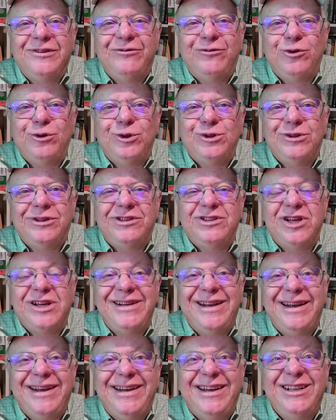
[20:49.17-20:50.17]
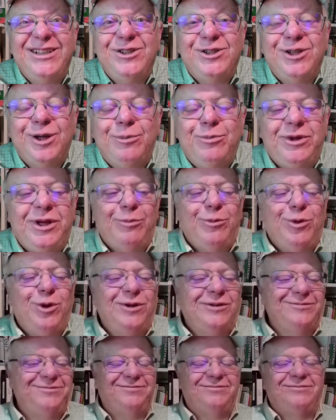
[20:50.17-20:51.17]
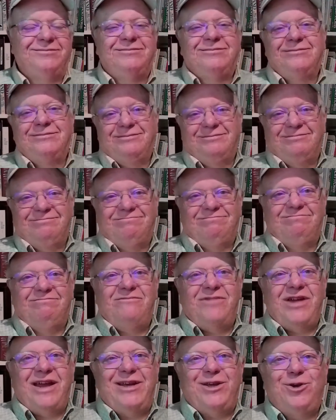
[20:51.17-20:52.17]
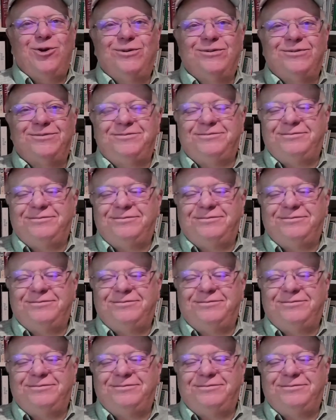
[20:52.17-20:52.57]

first Sunday in September. Thank you.